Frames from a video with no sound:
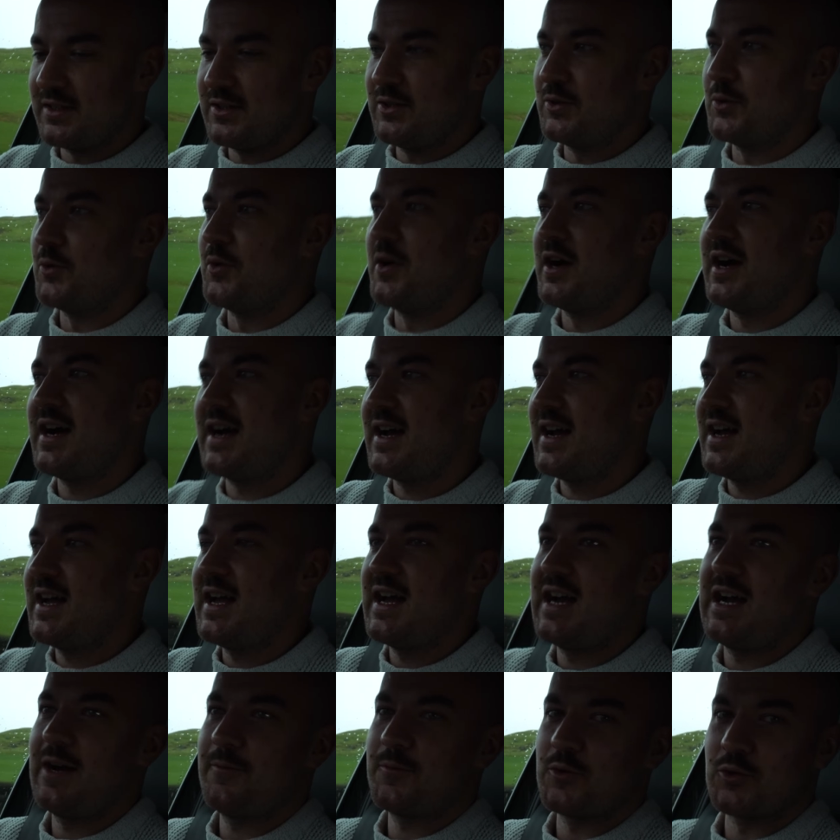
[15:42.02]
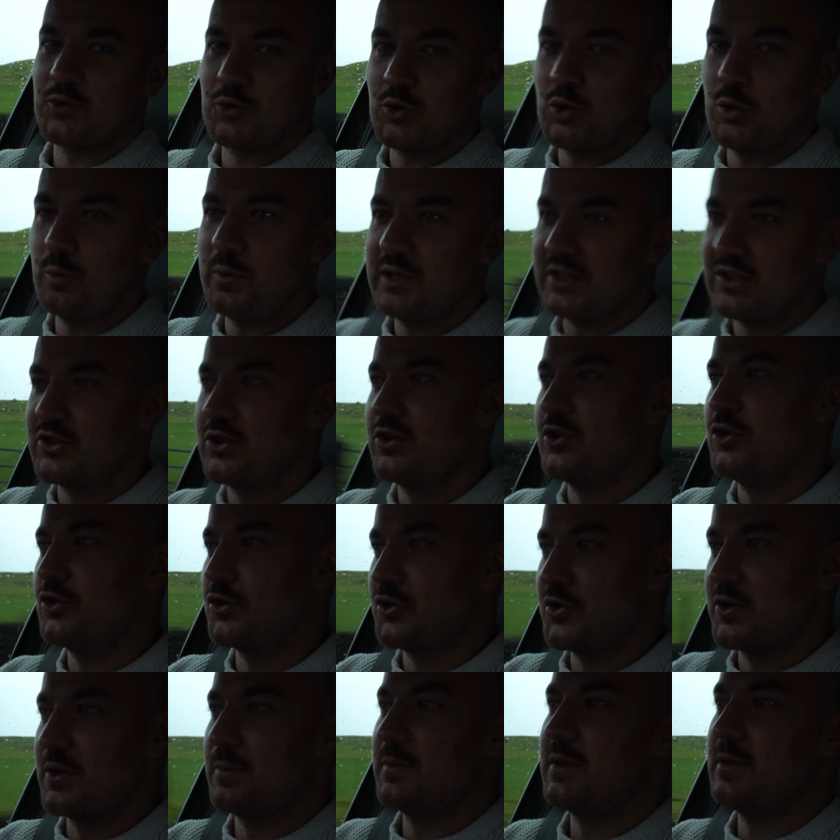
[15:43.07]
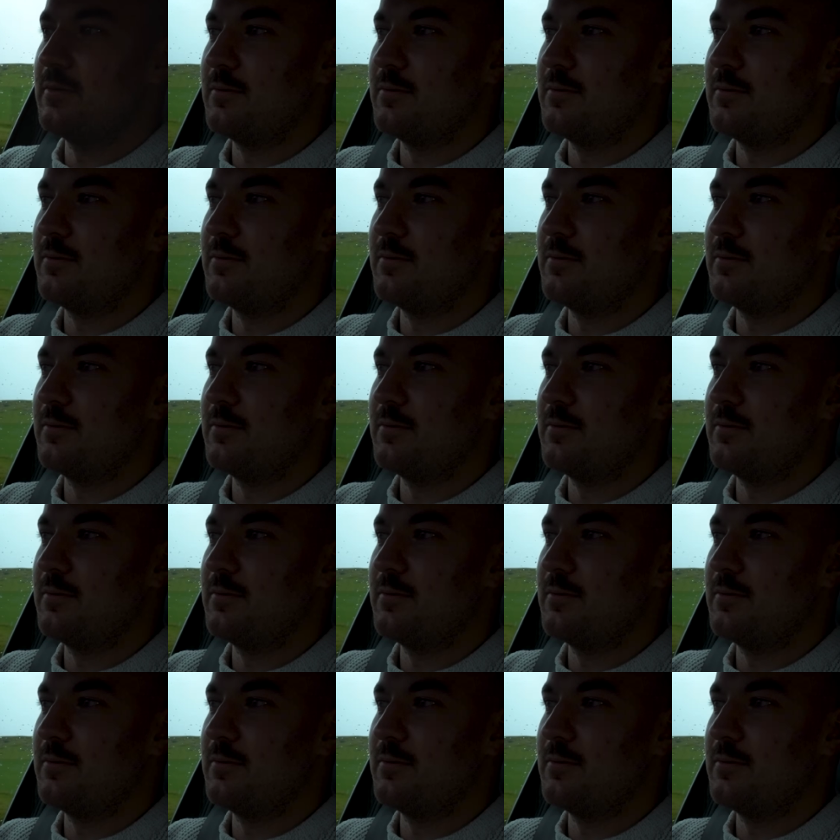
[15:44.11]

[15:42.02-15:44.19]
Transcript: you know, after 2 weeks, you're going to be